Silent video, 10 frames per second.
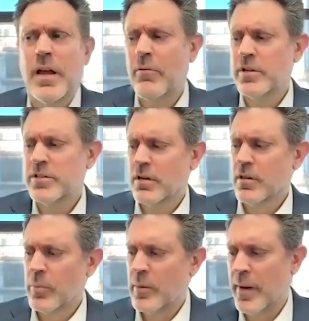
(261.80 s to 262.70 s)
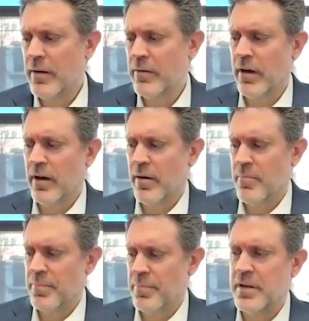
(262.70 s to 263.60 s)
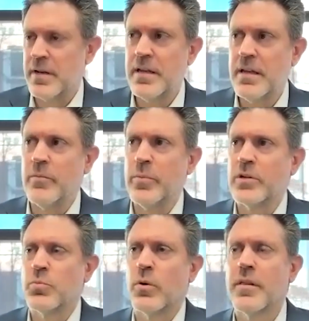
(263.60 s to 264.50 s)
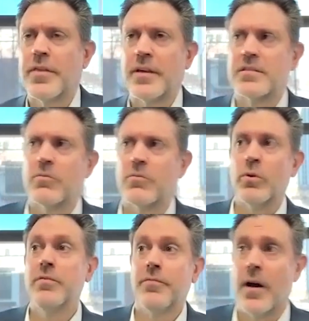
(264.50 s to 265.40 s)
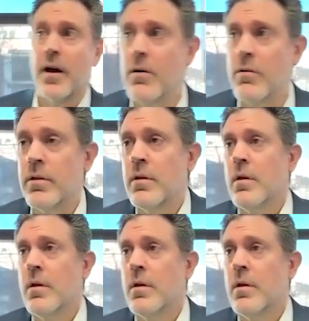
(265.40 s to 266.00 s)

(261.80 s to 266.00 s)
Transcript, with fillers: to i want to talk a little bit about um, the need because one of the things that we've found